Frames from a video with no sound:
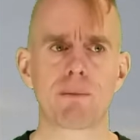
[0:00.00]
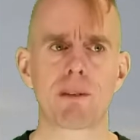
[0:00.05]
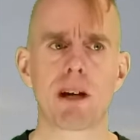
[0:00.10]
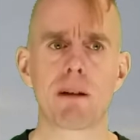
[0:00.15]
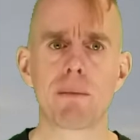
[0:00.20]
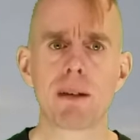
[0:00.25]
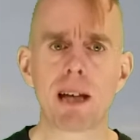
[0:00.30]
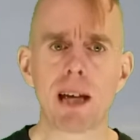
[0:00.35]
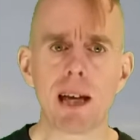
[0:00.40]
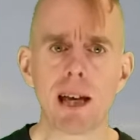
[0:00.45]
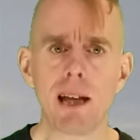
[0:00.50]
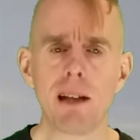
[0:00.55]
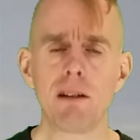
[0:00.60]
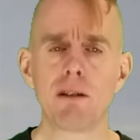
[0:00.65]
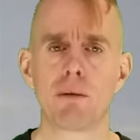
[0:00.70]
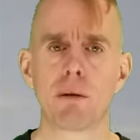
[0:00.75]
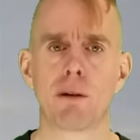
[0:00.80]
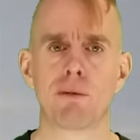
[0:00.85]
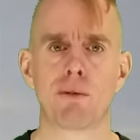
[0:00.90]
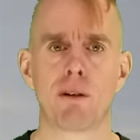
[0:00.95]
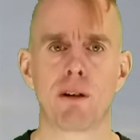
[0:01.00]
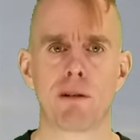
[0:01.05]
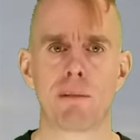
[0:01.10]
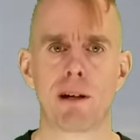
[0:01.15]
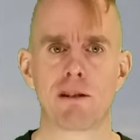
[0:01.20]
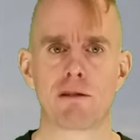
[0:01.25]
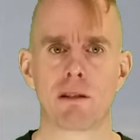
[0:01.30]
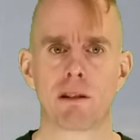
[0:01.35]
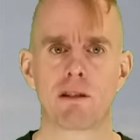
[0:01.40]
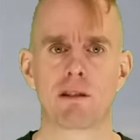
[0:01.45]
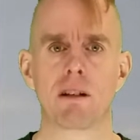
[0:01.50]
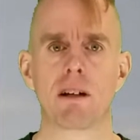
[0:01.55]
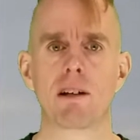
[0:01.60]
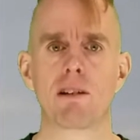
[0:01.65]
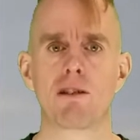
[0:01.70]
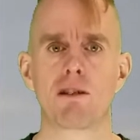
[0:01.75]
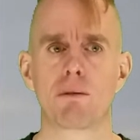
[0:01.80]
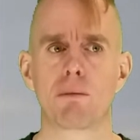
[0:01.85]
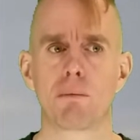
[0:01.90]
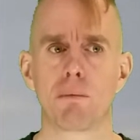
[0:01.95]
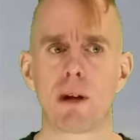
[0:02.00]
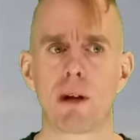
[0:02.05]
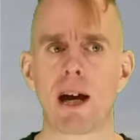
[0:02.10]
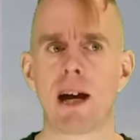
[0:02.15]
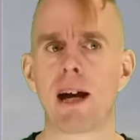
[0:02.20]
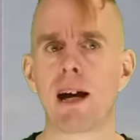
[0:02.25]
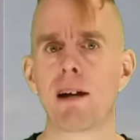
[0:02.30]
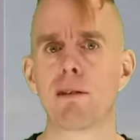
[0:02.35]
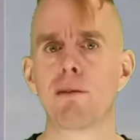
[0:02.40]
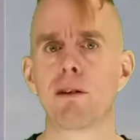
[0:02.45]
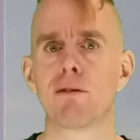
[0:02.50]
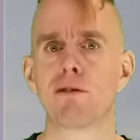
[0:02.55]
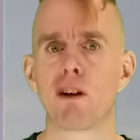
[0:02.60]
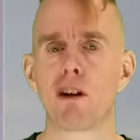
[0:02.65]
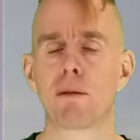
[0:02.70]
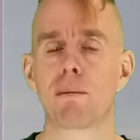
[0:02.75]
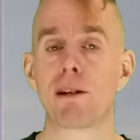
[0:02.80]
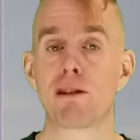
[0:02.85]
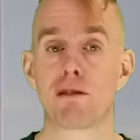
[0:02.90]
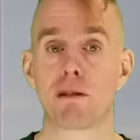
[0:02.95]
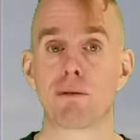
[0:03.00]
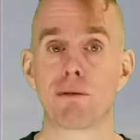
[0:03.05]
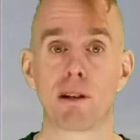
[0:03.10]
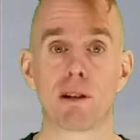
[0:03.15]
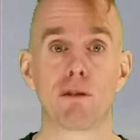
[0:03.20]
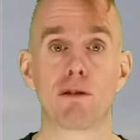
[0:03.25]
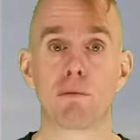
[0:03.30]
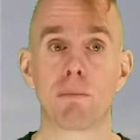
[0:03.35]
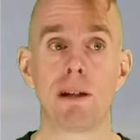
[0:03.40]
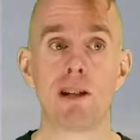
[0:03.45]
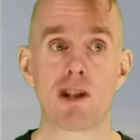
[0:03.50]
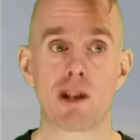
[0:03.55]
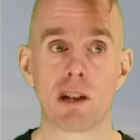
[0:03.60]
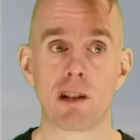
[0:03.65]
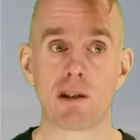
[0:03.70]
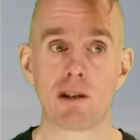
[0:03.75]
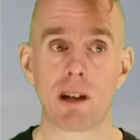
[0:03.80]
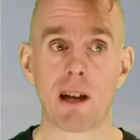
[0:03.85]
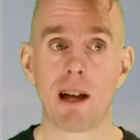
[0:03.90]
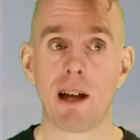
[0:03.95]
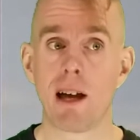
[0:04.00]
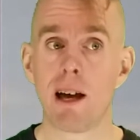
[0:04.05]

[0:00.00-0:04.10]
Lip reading: coming into our volumetric slice, we have a volumetric flow of species.